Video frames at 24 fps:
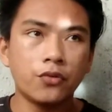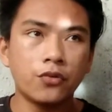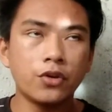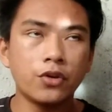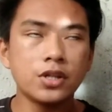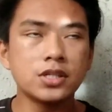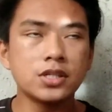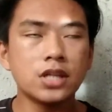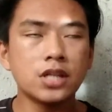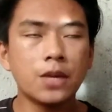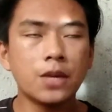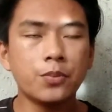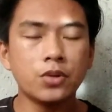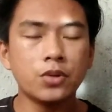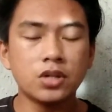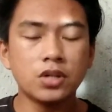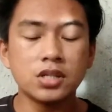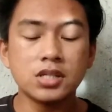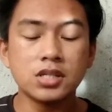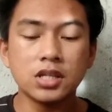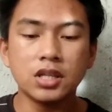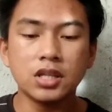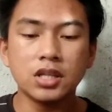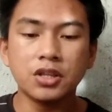
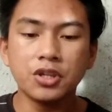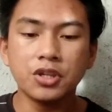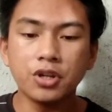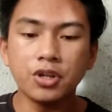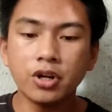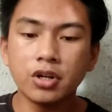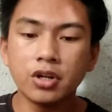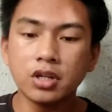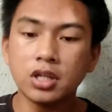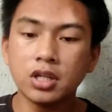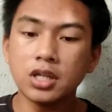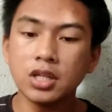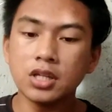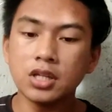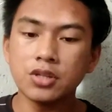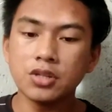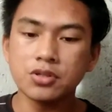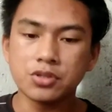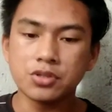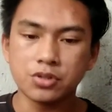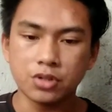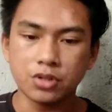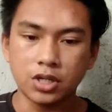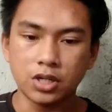as in your
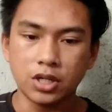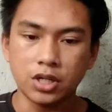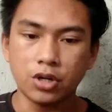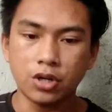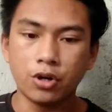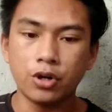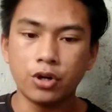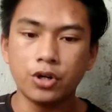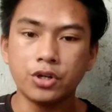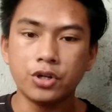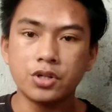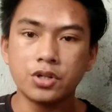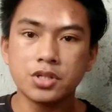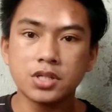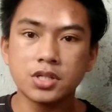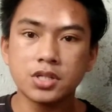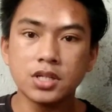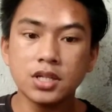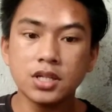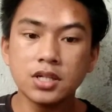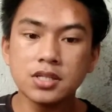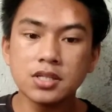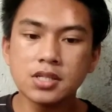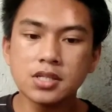industry or your
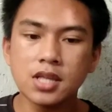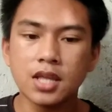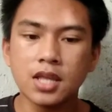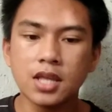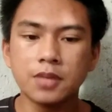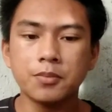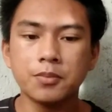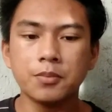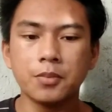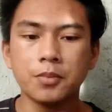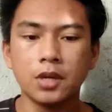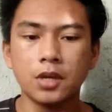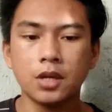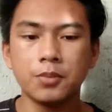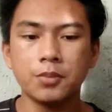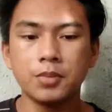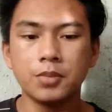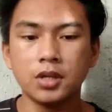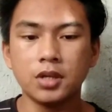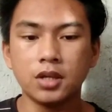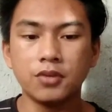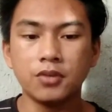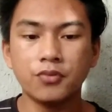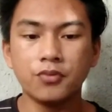skill set may
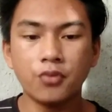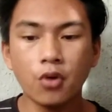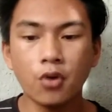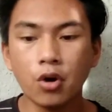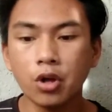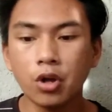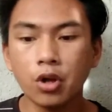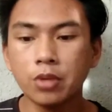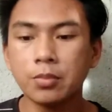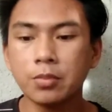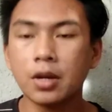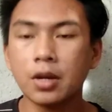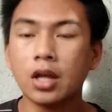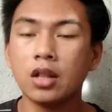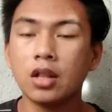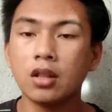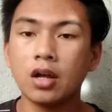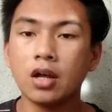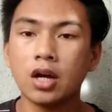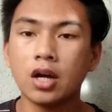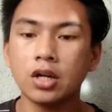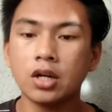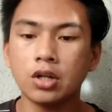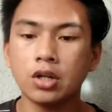be involved a
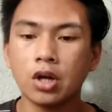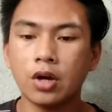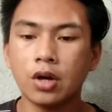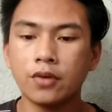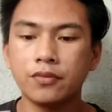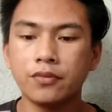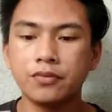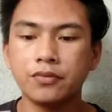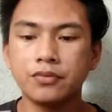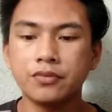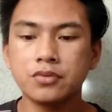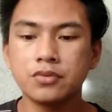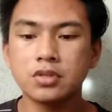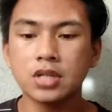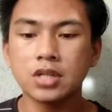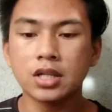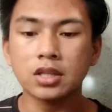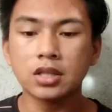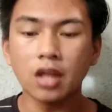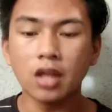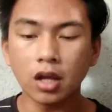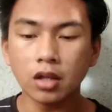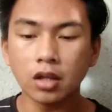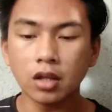lot of
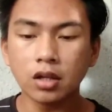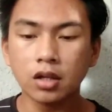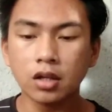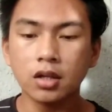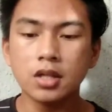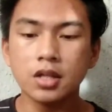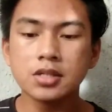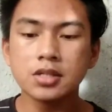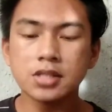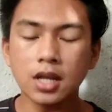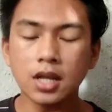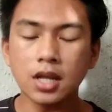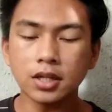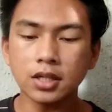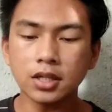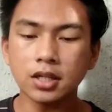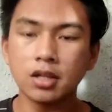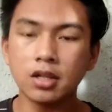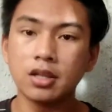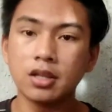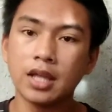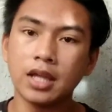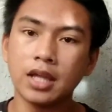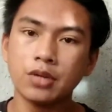
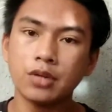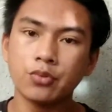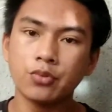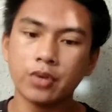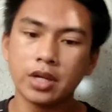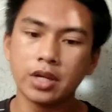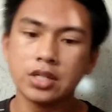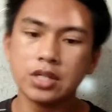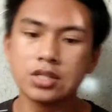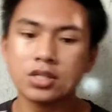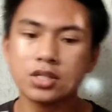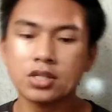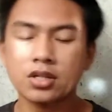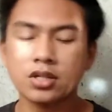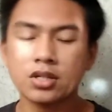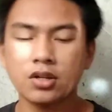technical language